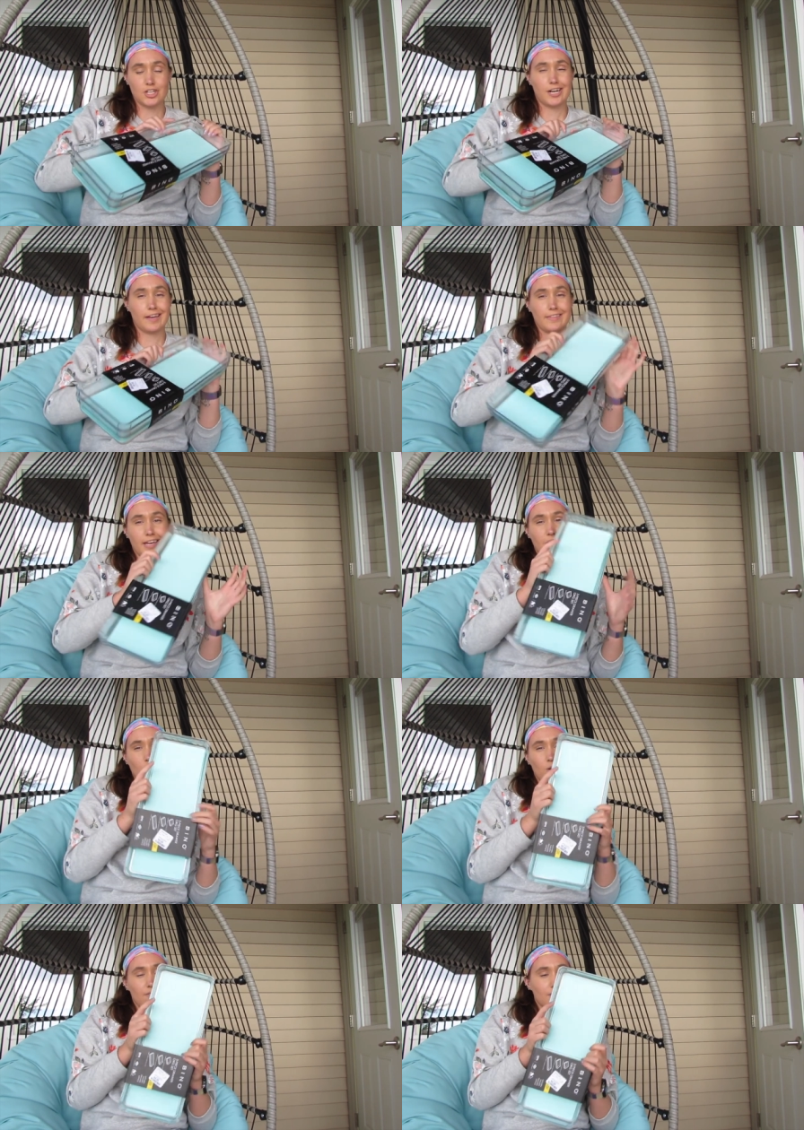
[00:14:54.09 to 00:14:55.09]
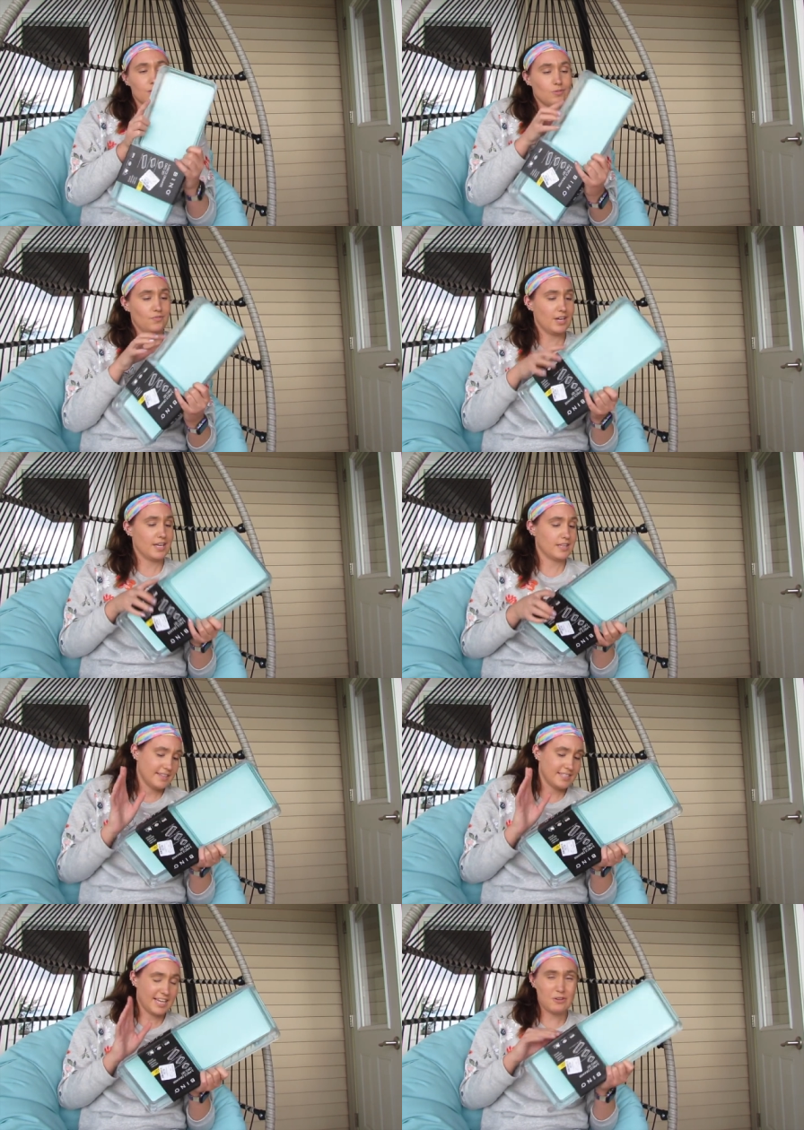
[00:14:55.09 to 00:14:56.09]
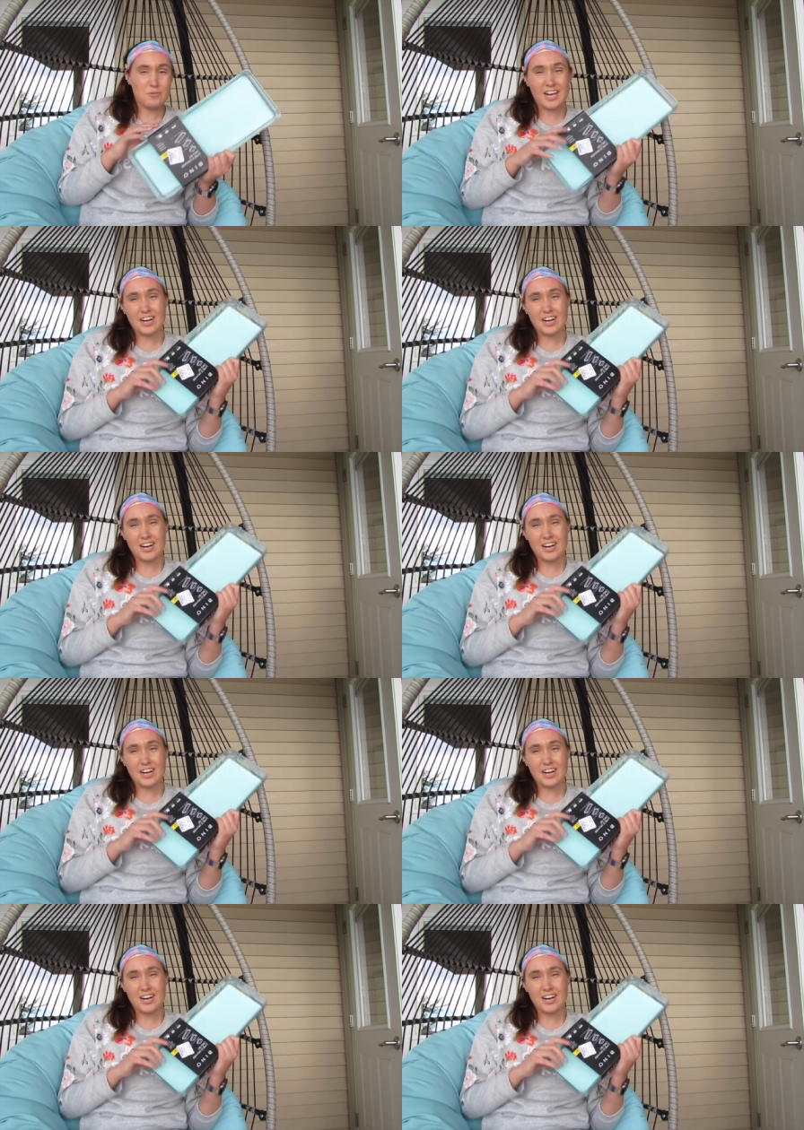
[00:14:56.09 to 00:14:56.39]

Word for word: and I think one of these will fit, and the second one